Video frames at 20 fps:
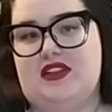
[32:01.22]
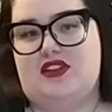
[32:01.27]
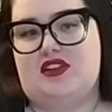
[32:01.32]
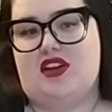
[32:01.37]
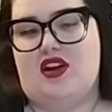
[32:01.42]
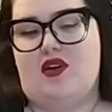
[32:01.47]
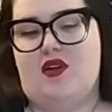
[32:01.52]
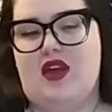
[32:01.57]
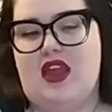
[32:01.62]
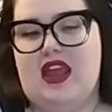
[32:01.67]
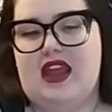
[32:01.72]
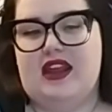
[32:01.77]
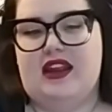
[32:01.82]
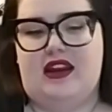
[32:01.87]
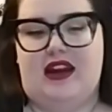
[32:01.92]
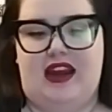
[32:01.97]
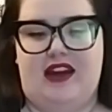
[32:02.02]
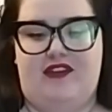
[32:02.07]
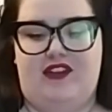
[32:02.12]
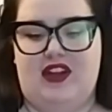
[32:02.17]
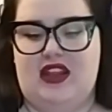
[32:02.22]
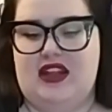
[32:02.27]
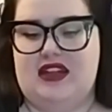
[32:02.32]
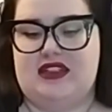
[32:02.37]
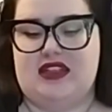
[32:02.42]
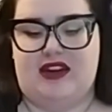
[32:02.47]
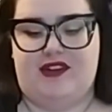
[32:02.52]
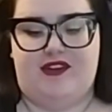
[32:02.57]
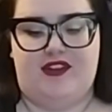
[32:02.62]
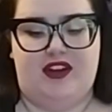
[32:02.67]
So I feel like
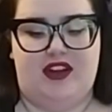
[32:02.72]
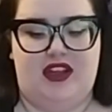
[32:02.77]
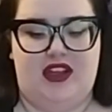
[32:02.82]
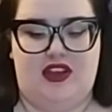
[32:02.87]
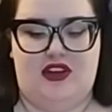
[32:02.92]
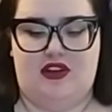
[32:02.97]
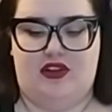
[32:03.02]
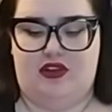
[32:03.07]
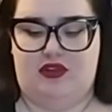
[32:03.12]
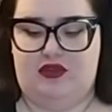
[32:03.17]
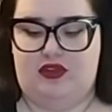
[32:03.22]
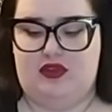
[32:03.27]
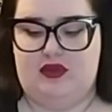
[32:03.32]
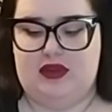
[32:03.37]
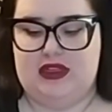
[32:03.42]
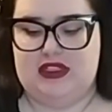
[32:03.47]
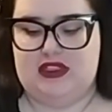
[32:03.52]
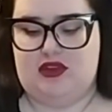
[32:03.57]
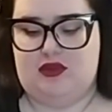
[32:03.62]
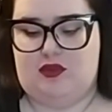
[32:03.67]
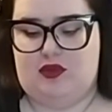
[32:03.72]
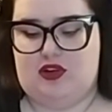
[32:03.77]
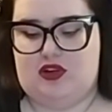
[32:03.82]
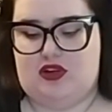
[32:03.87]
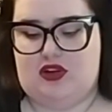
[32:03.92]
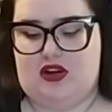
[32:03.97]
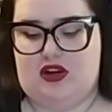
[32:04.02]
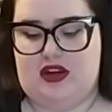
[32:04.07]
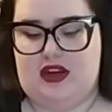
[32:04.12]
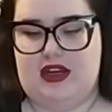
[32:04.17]
definitely, you need to work
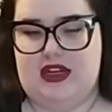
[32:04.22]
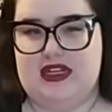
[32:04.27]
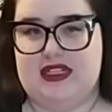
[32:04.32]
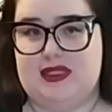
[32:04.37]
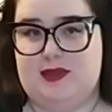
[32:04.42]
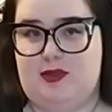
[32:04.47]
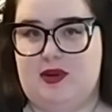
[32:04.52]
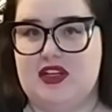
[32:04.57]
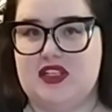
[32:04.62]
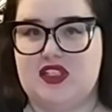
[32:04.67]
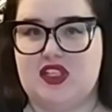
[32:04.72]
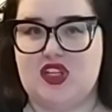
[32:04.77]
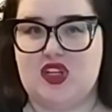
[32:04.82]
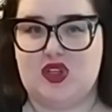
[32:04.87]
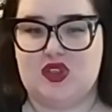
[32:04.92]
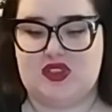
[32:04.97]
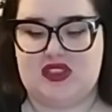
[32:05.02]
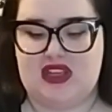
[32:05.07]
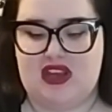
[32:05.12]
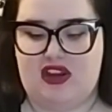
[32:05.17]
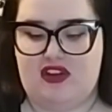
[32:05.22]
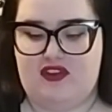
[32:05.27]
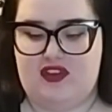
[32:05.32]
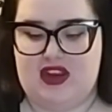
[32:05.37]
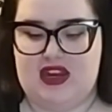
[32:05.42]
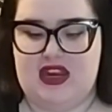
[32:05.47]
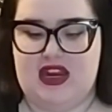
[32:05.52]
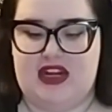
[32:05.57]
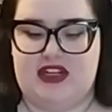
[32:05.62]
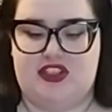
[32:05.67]
on expressing yourself
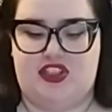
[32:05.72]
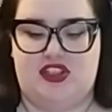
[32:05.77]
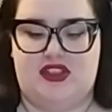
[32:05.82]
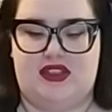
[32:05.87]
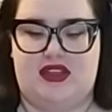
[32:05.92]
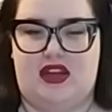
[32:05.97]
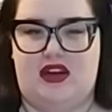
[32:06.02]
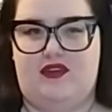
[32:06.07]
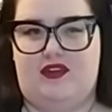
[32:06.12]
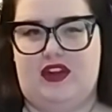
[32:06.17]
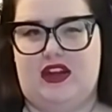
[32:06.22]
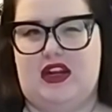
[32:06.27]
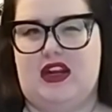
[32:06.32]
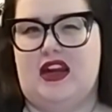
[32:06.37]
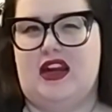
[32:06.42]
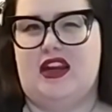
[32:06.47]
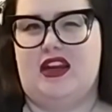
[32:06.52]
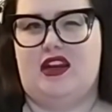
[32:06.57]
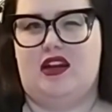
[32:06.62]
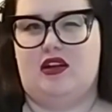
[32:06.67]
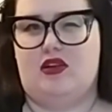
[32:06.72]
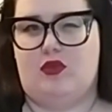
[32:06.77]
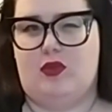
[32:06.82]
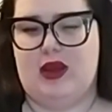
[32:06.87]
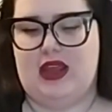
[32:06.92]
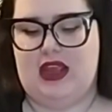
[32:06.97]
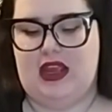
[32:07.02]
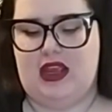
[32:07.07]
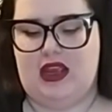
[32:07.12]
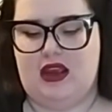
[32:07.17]
and not just kind of like hiding
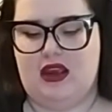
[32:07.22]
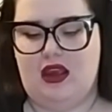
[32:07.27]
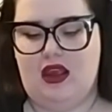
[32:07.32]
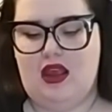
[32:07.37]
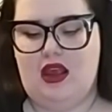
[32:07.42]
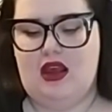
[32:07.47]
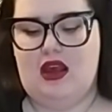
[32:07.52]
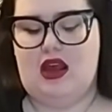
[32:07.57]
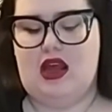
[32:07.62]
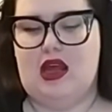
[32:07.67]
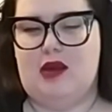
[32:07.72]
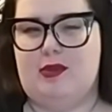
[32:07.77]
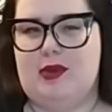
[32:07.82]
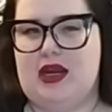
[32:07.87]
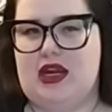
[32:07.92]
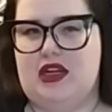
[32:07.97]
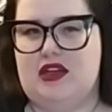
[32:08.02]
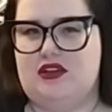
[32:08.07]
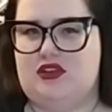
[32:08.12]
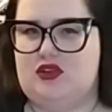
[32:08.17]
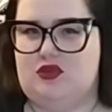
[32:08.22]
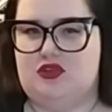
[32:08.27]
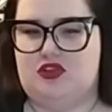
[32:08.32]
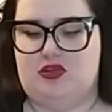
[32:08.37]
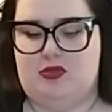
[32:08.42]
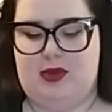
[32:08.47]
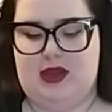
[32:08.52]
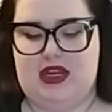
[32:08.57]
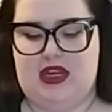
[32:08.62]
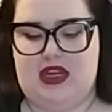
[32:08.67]
away behind
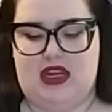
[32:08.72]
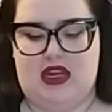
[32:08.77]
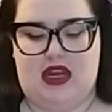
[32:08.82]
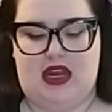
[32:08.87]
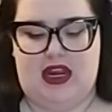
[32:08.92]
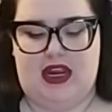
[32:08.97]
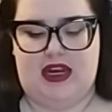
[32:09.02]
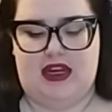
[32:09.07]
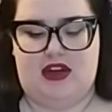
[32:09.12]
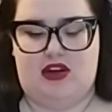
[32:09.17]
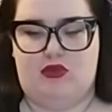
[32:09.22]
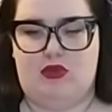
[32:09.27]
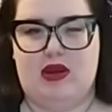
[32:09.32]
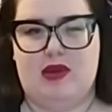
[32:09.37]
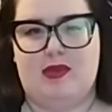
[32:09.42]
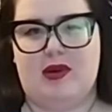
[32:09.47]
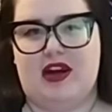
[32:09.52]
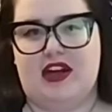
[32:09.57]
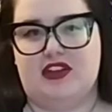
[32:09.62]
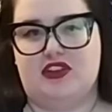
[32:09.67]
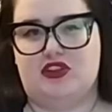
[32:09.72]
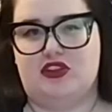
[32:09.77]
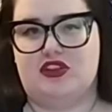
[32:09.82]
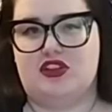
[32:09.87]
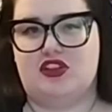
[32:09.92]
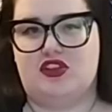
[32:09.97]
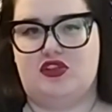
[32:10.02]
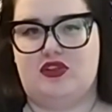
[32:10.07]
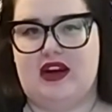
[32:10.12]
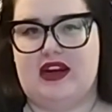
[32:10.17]
social media, hiding away behind your
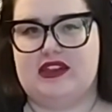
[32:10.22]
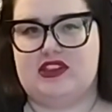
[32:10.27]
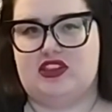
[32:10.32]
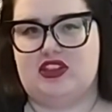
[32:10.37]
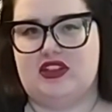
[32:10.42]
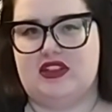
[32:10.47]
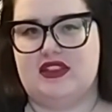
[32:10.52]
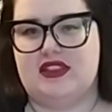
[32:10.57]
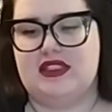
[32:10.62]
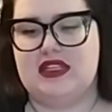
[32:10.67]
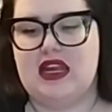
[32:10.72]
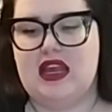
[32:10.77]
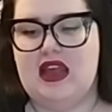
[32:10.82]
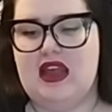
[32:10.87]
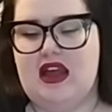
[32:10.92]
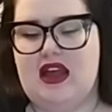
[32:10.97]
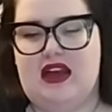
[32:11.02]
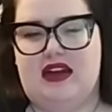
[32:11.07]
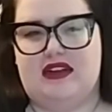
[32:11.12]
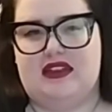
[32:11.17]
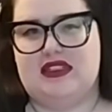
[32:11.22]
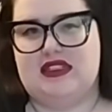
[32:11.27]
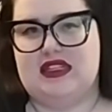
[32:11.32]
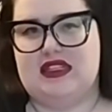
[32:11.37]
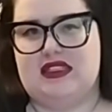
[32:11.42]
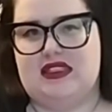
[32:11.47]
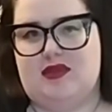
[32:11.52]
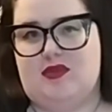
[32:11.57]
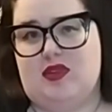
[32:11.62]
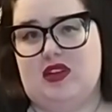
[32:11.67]
distractions, because
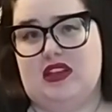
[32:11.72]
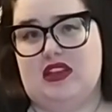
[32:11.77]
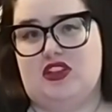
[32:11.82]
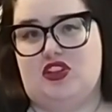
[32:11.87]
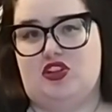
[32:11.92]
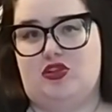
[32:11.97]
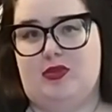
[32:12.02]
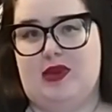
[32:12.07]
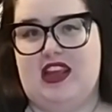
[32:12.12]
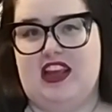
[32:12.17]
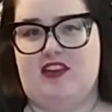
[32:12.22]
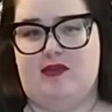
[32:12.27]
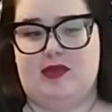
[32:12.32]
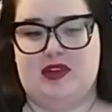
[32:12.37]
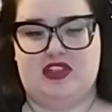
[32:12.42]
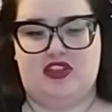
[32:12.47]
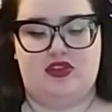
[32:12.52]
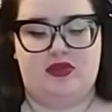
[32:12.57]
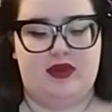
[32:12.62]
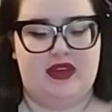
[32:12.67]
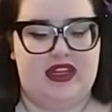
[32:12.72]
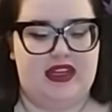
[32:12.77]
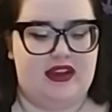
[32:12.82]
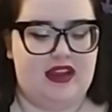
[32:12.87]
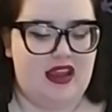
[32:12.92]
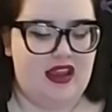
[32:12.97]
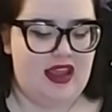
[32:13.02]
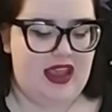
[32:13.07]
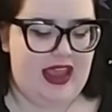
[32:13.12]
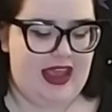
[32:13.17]
that's something that you may have been doing.
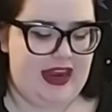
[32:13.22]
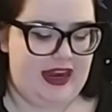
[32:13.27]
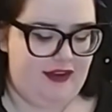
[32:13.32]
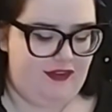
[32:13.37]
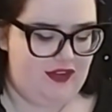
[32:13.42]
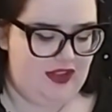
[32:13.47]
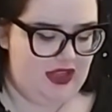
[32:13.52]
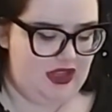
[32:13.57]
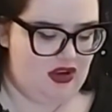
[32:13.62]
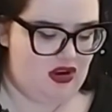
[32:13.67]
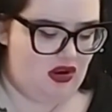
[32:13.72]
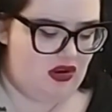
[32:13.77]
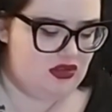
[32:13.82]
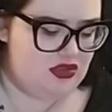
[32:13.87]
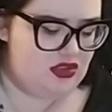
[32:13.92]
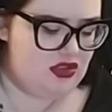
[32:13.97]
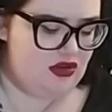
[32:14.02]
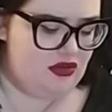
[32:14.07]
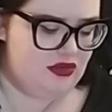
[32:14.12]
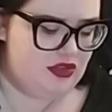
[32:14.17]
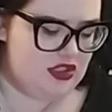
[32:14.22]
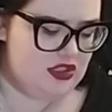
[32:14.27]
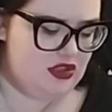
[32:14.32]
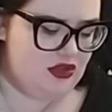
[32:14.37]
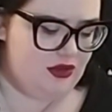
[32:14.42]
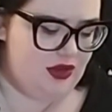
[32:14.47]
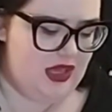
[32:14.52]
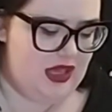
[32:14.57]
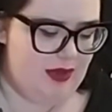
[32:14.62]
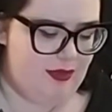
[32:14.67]
And I feel like also just
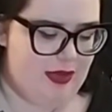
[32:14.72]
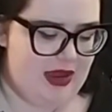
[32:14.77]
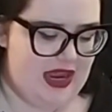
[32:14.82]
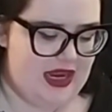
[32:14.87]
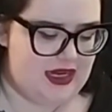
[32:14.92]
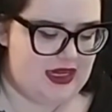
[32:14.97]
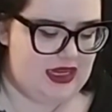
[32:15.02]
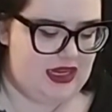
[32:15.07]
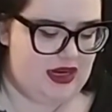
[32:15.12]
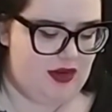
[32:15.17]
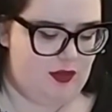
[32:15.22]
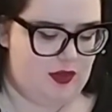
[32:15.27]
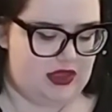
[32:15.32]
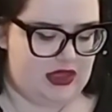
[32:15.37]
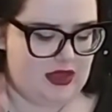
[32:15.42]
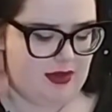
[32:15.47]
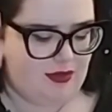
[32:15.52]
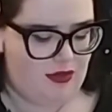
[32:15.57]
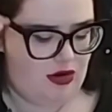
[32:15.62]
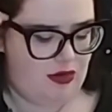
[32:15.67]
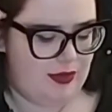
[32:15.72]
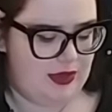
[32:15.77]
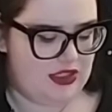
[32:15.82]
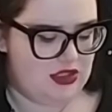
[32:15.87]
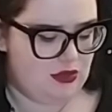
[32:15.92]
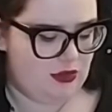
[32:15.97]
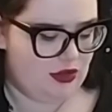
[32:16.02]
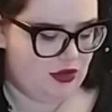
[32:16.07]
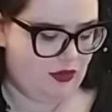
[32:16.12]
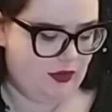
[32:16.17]
looking back at it with the moments
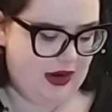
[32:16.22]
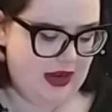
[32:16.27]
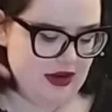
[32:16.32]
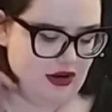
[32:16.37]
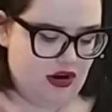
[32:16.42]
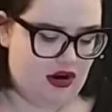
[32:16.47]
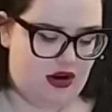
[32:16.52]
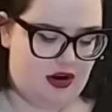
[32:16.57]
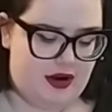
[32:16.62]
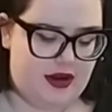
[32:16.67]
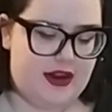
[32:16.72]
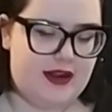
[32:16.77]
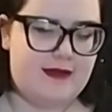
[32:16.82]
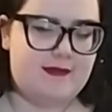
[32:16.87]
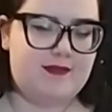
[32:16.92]
regret card,